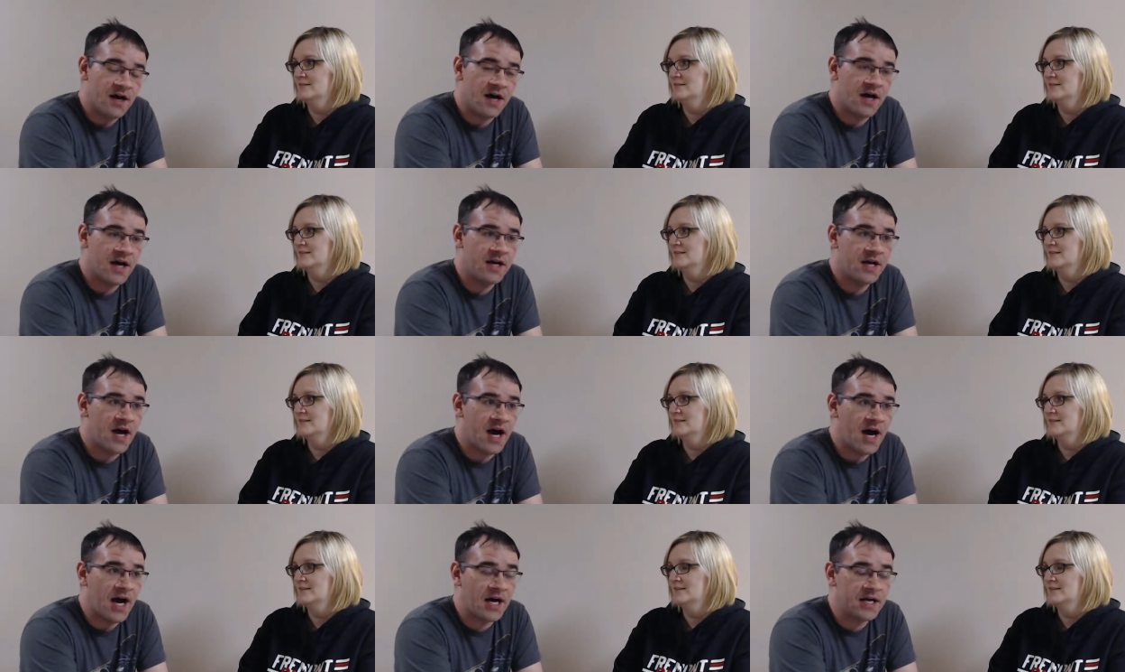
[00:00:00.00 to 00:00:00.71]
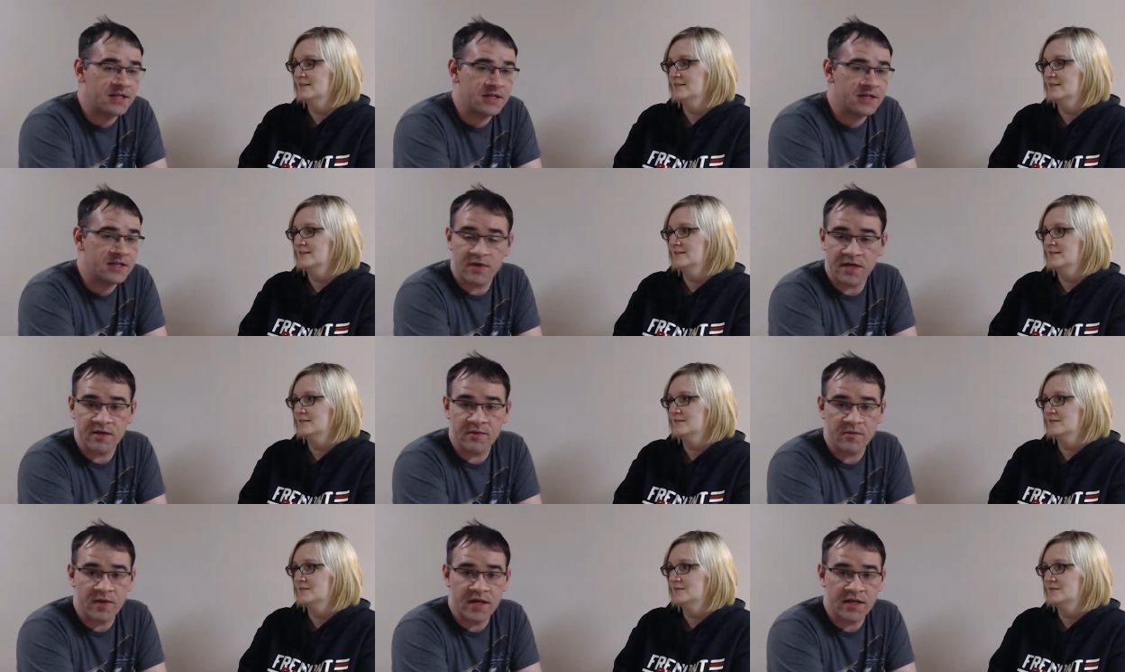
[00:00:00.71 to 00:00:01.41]
Speaker 1: I highly
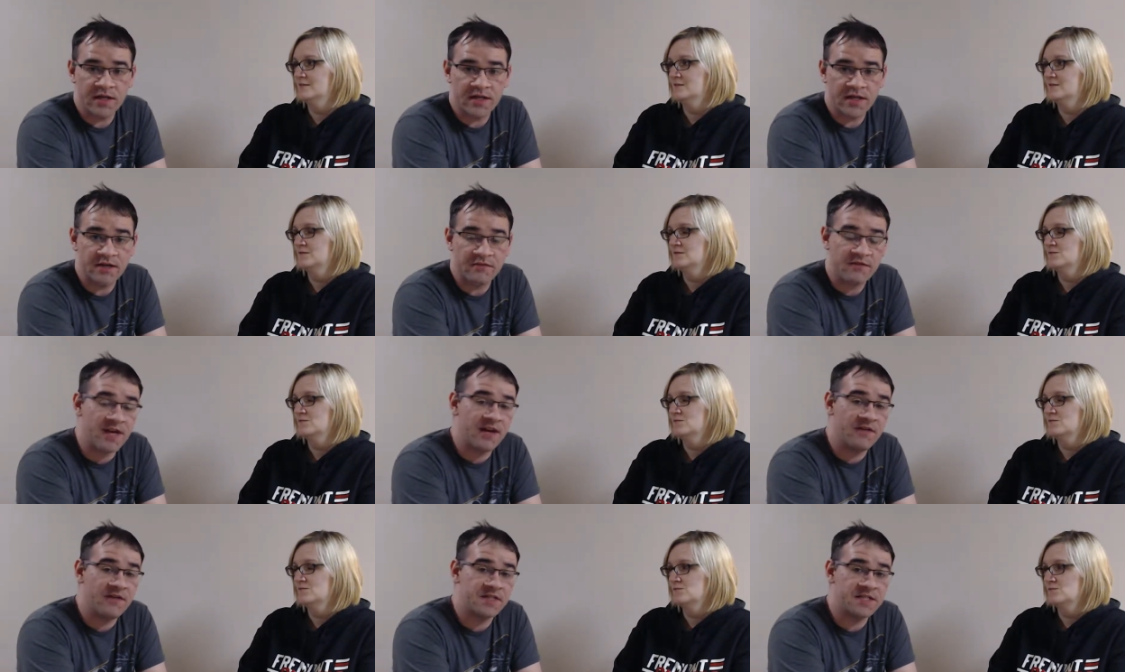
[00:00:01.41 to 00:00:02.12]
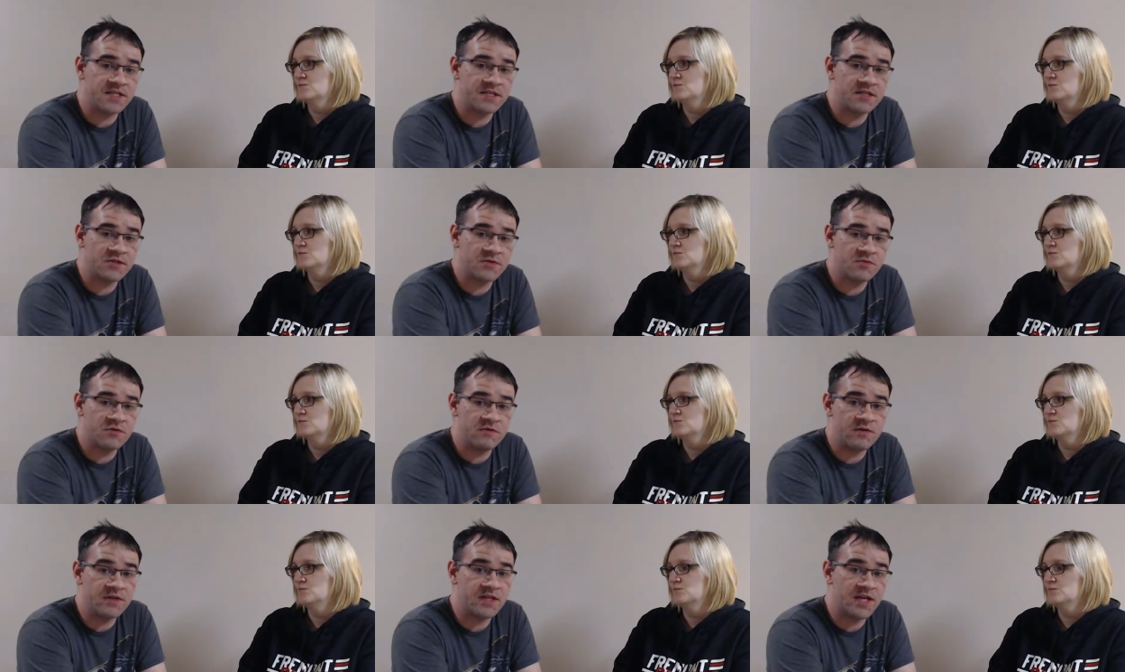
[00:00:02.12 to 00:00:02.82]
recommend that if you haven't seen this
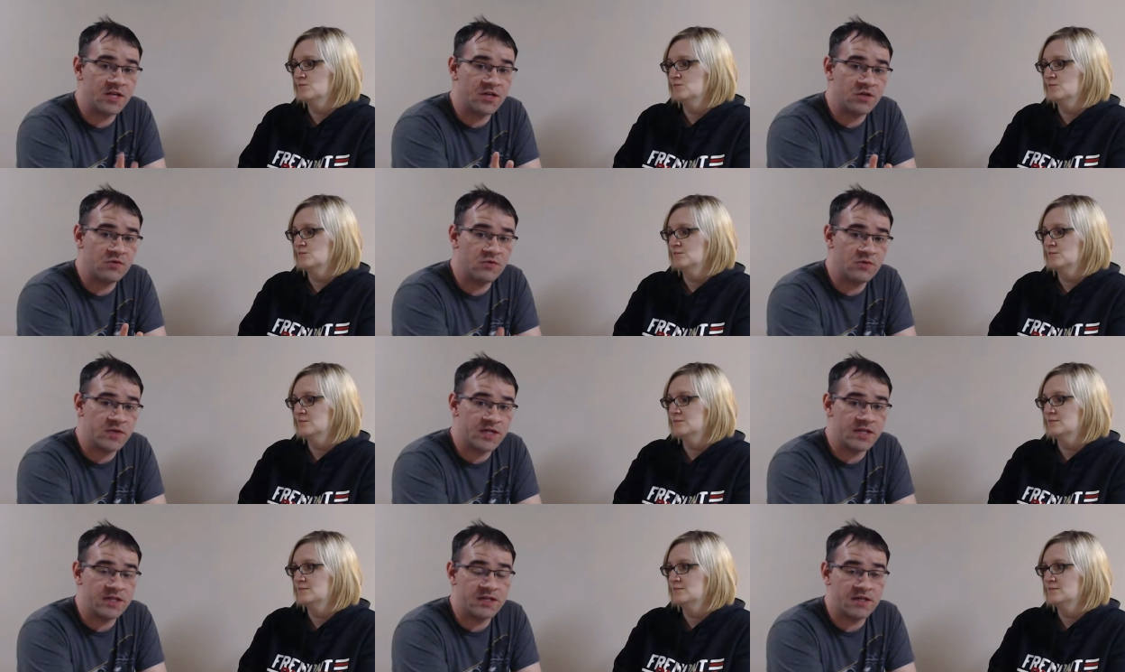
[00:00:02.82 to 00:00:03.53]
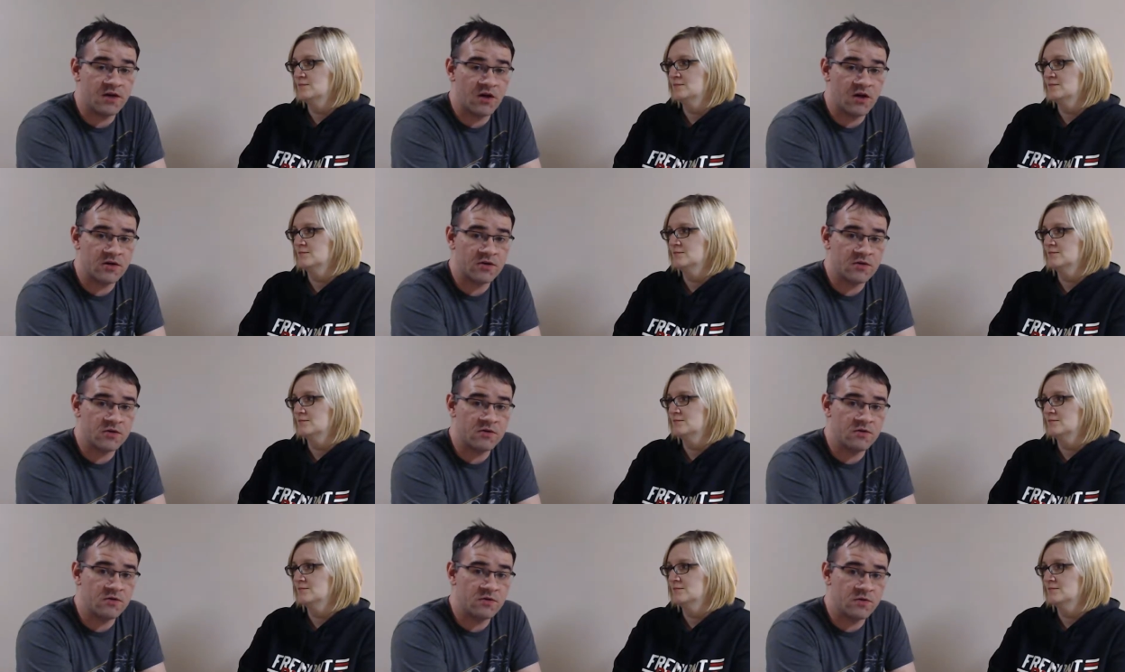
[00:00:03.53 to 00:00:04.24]
movie that you read the
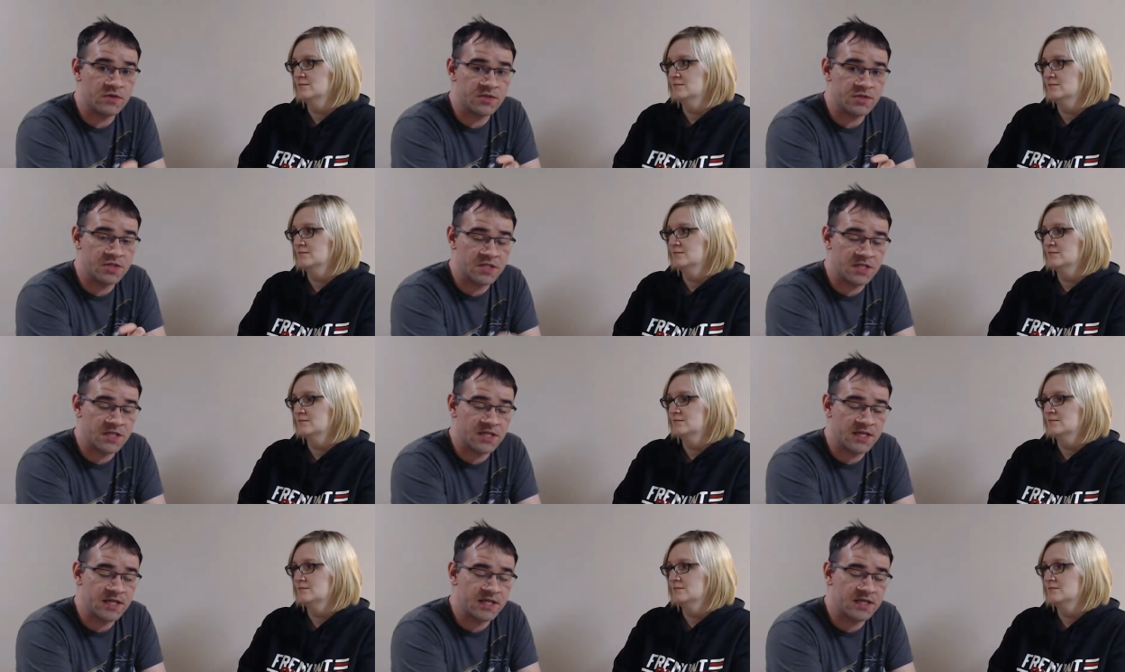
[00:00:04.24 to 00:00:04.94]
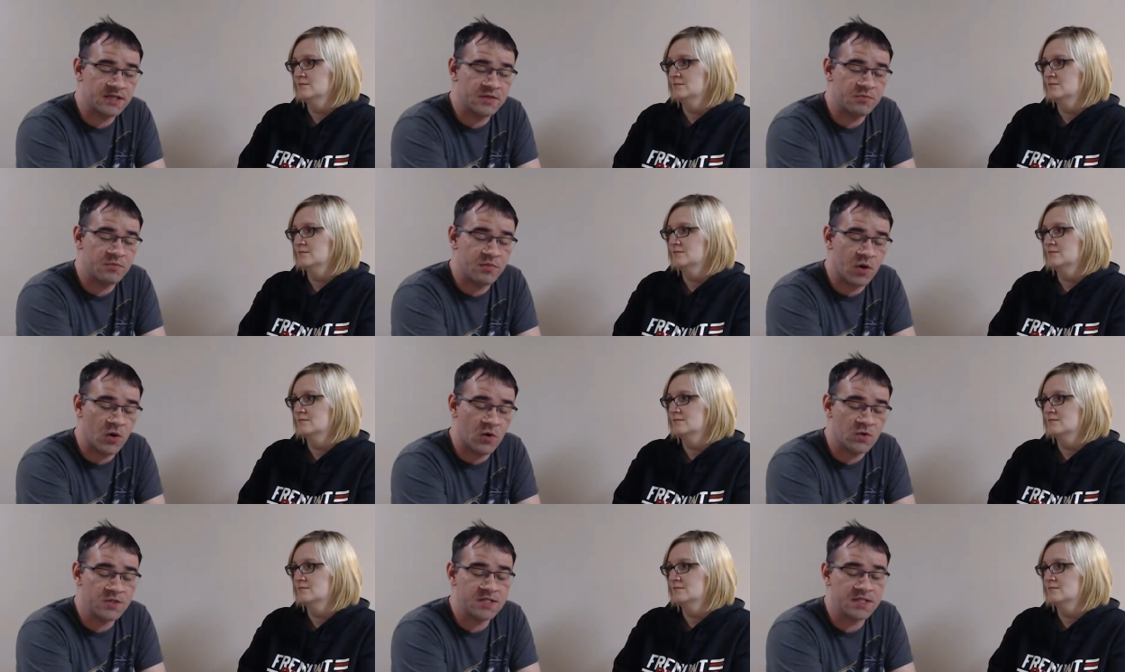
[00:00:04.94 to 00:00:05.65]
article, which link is
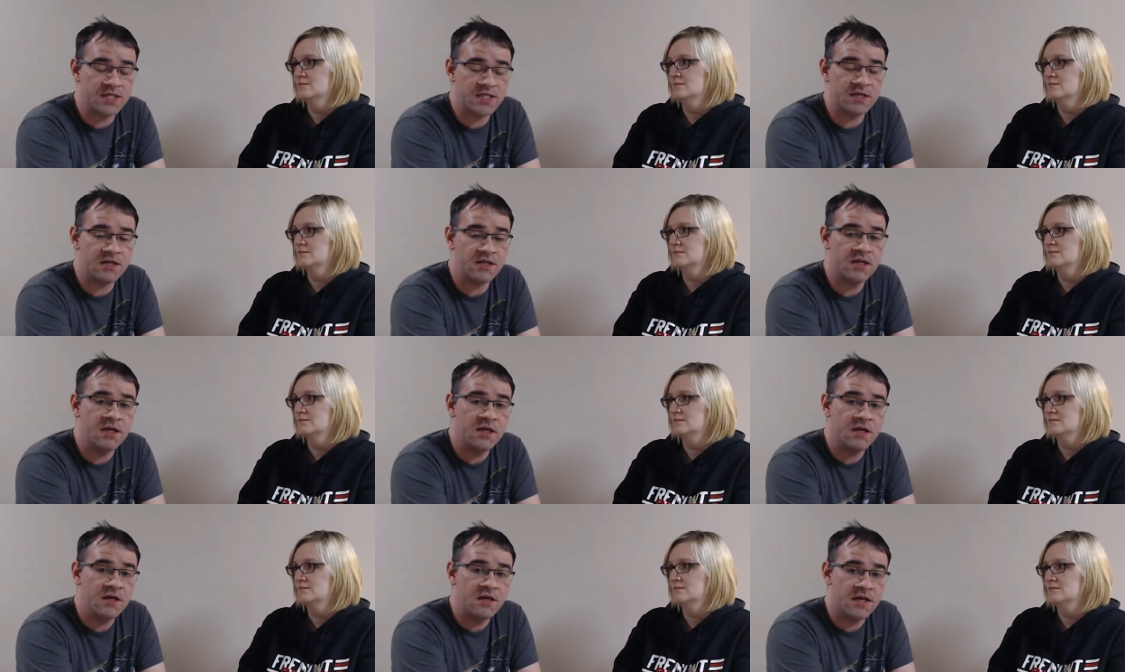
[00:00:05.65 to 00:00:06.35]
posted